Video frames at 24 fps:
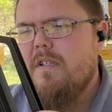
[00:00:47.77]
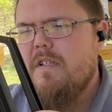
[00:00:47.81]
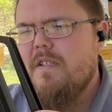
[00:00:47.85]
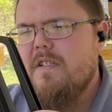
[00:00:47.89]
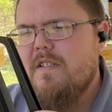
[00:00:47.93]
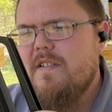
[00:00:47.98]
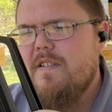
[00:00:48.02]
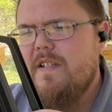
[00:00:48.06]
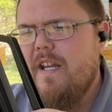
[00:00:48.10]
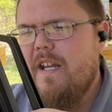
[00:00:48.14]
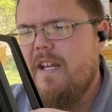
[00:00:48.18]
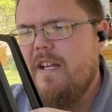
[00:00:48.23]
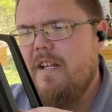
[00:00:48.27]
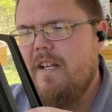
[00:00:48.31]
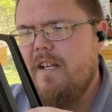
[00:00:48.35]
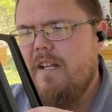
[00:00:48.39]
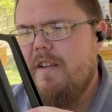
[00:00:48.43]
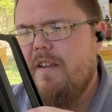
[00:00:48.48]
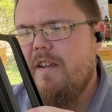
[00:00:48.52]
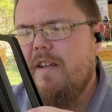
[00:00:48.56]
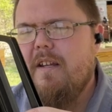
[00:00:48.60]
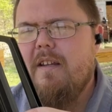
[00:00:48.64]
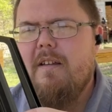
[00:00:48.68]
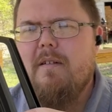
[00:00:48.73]
saying
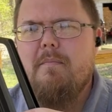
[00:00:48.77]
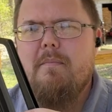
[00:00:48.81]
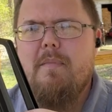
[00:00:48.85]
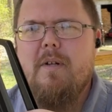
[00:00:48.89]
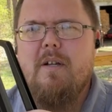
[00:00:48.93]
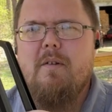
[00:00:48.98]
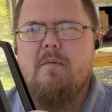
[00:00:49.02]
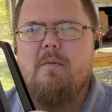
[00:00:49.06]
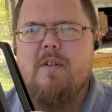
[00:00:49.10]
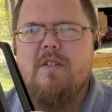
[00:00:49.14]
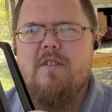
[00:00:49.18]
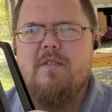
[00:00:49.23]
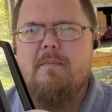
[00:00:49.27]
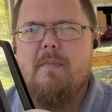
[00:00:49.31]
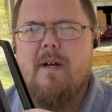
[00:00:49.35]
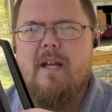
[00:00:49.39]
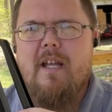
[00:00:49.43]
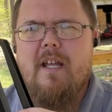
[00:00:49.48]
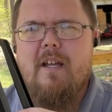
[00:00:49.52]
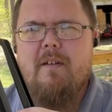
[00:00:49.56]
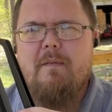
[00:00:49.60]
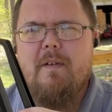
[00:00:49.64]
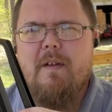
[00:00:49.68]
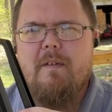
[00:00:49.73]
anything, but it went to my
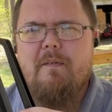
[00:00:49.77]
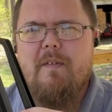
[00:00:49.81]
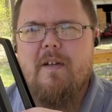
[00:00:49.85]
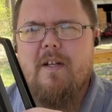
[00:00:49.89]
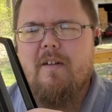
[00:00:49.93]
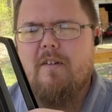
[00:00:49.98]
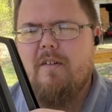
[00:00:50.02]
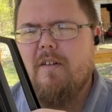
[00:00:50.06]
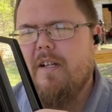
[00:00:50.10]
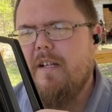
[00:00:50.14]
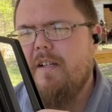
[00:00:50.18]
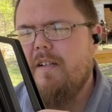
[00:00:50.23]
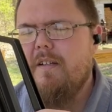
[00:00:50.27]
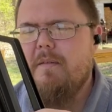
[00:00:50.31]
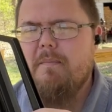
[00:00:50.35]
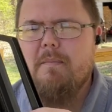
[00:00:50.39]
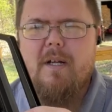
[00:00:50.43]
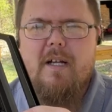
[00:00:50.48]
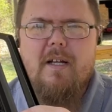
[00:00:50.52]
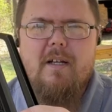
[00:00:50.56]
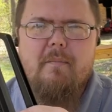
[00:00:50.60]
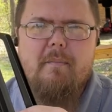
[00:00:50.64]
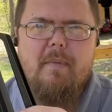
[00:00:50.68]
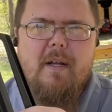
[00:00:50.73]
FFL. I did
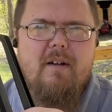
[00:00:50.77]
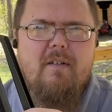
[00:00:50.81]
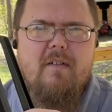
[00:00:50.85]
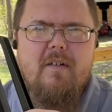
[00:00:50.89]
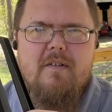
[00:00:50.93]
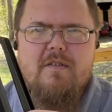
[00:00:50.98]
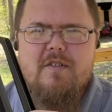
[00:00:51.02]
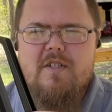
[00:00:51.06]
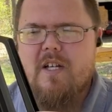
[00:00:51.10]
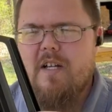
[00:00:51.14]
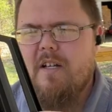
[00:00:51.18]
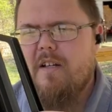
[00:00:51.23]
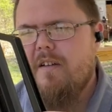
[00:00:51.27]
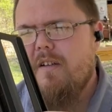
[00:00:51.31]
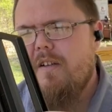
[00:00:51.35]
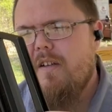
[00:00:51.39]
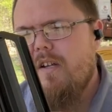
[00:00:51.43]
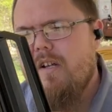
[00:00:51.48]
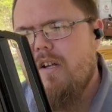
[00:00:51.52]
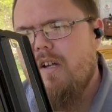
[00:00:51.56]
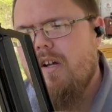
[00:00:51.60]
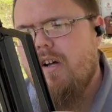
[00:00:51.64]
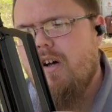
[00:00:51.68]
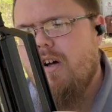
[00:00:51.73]
my background check,
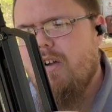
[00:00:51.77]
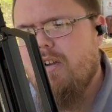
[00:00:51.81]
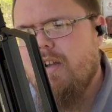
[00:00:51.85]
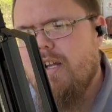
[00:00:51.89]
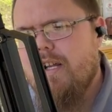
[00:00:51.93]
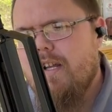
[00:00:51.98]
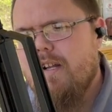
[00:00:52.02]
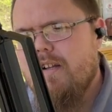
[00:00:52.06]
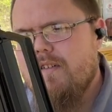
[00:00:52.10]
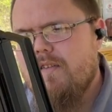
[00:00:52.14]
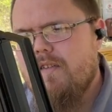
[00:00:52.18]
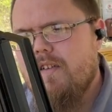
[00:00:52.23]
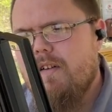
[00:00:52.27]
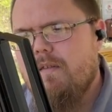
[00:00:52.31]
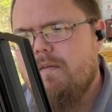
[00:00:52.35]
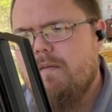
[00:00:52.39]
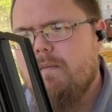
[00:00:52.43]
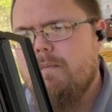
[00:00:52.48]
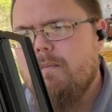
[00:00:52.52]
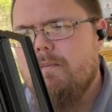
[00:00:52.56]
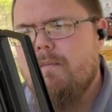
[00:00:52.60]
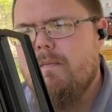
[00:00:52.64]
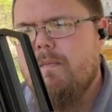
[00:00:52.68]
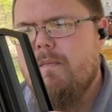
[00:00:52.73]
all that kind of stuff.
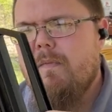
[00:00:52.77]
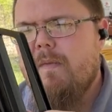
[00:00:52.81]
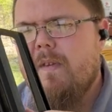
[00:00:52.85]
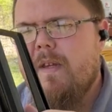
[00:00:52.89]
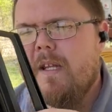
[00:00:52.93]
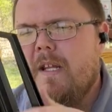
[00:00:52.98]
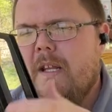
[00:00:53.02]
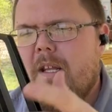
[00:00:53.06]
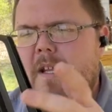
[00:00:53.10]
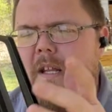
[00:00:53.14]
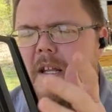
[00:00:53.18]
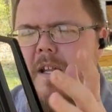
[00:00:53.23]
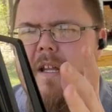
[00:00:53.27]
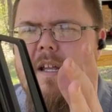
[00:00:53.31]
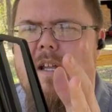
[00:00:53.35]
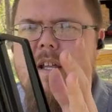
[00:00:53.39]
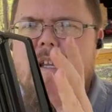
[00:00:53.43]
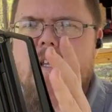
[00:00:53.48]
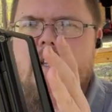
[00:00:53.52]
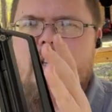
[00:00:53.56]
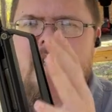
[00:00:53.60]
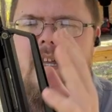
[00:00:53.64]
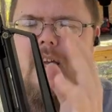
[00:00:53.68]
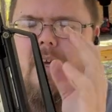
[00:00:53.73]

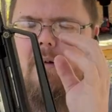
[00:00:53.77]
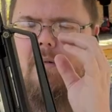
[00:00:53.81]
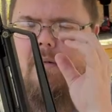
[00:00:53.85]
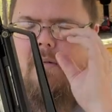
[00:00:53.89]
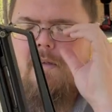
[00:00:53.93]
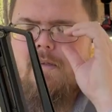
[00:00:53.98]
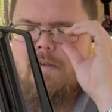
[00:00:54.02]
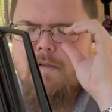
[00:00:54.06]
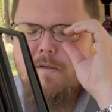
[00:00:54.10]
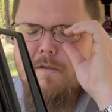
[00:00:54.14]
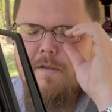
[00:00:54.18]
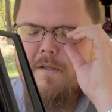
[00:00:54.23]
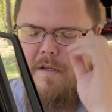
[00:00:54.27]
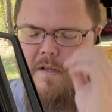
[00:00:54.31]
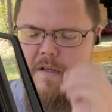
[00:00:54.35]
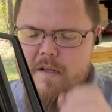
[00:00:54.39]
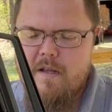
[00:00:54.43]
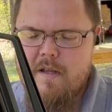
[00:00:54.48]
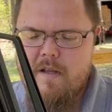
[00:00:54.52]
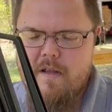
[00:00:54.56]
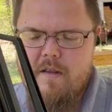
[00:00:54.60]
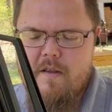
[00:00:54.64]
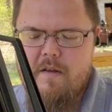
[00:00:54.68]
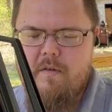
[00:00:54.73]
Now,
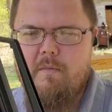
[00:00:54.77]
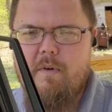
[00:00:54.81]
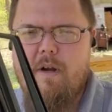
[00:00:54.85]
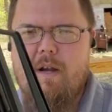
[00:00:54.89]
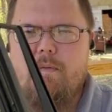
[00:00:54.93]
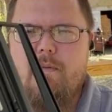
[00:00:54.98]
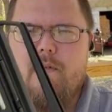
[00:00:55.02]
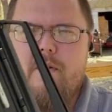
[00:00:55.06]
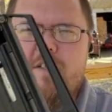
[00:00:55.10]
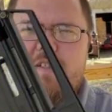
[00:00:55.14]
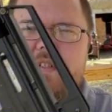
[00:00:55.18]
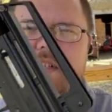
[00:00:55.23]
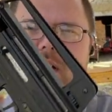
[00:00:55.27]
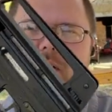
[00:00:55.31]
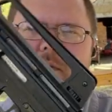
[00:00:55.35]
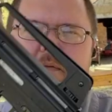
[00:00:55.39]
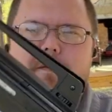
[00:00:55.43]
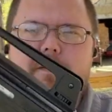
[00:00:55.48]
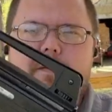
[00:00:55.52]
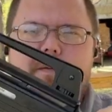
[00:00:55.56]
the rifle itself.